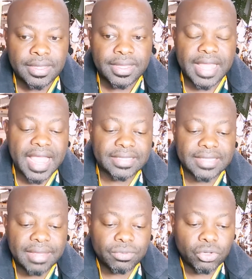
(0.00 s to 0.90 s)
Guys,
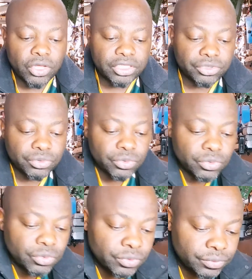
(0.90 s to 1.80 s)
I'm going
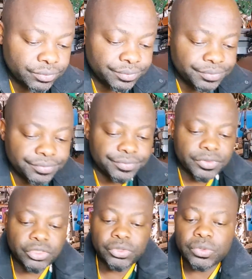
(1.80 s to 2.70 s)
to
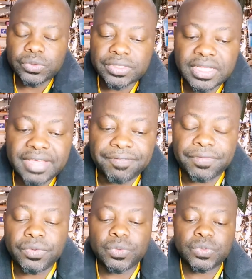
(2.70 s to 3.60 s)
use a
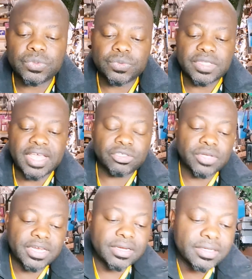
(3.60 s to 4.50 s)
fuse who's
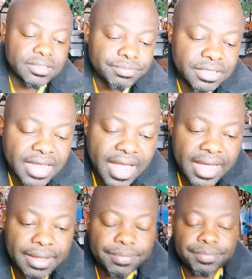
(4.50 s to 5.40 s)
actually a little bit
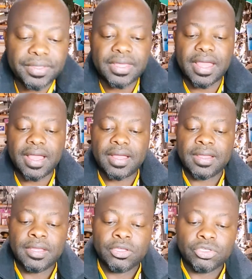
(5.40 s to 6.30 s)
bigger
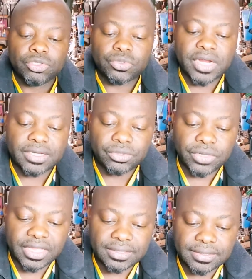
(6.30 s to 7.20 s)
so that you
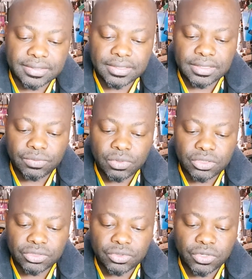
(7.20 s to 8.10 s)
can see what
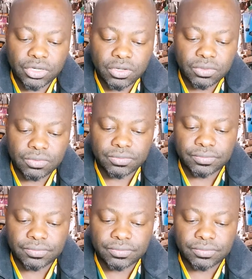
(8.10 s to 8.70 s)
is going on.